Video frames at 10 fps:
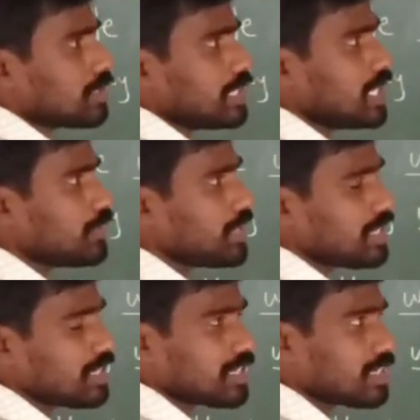
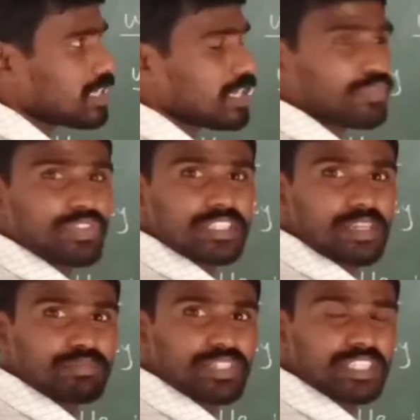even if the
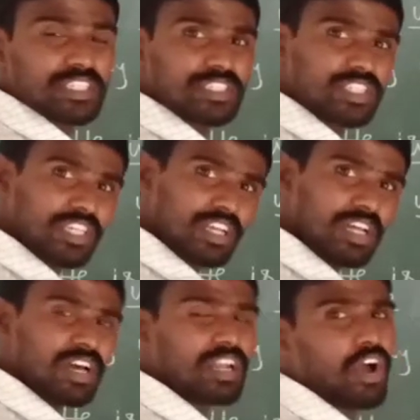subject is
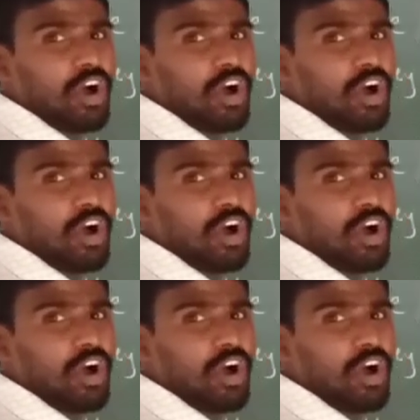singular